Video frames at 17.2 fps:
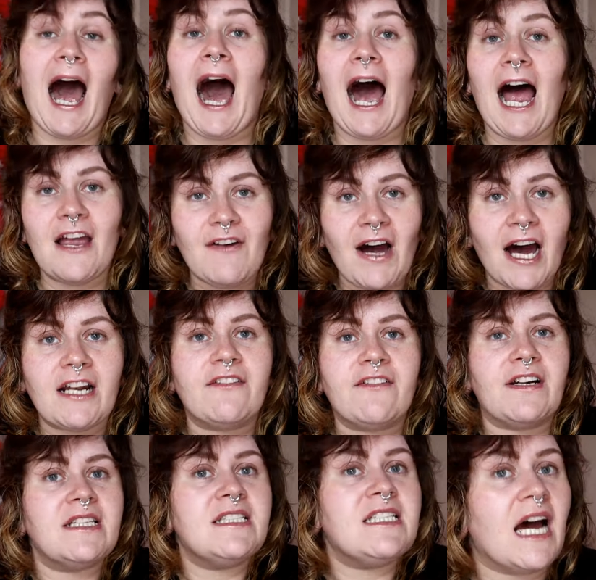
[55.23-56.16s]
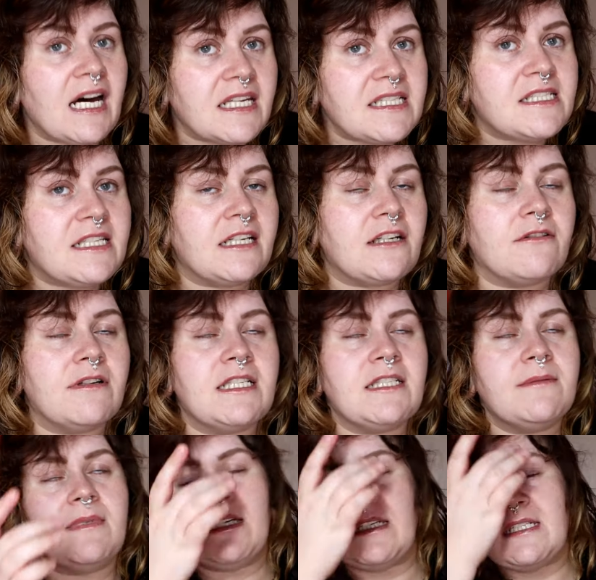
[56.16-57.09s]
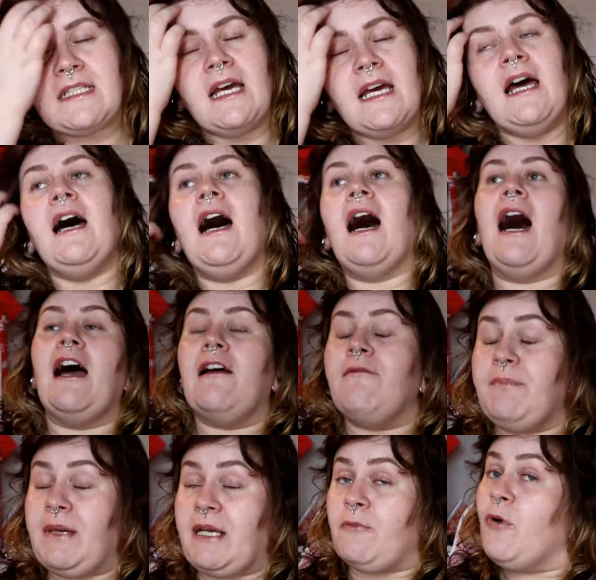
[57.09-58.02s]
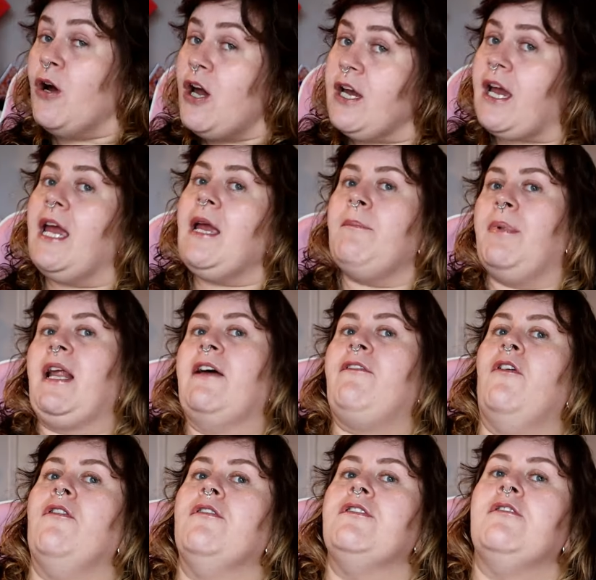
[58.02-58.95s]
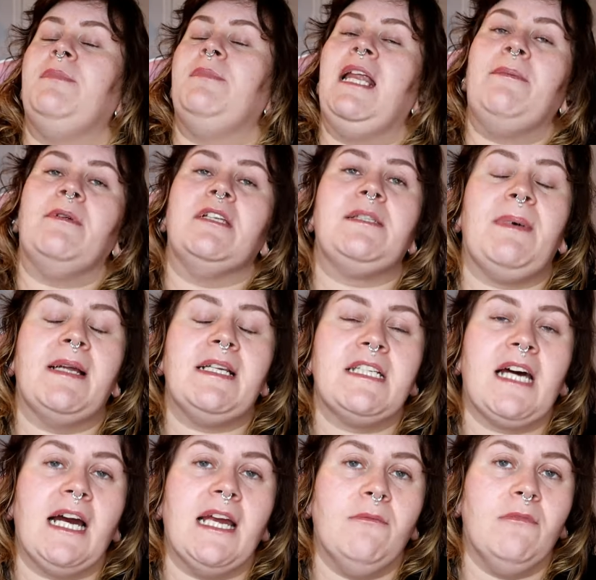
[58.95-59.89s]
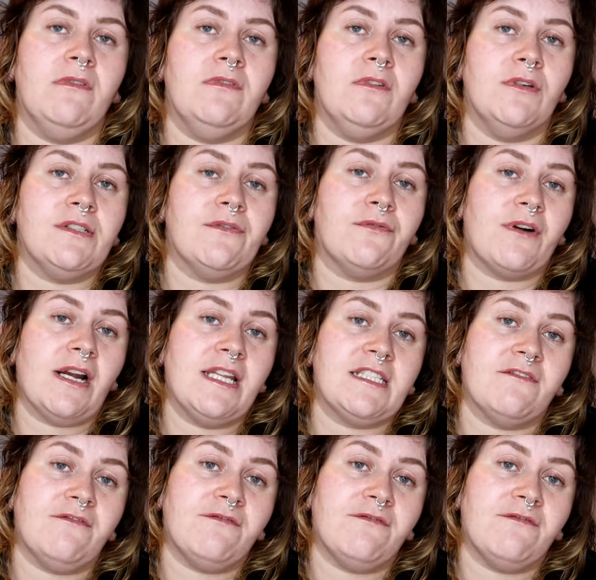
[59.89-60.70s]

I've had a fantastic Christmas. I've been working, but I've also been able to spend time with loads of friends